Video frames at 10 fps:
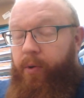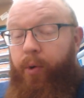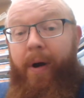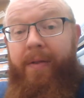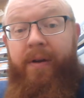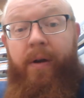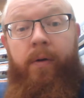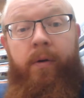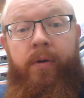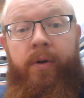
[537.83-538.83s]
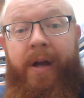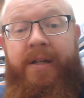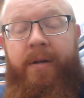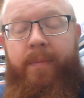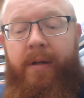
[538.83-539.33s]
throughout the New
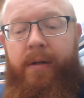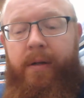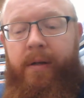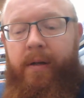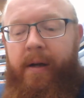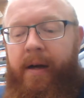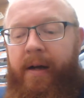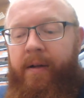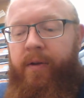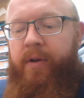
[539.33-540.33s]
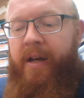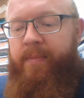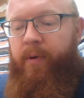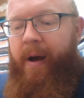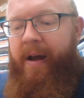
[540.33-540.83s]
Testament, New
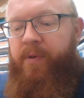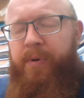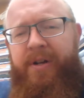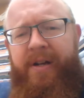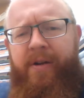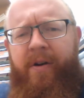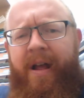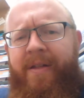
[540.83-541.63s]
Testament writers, particularly I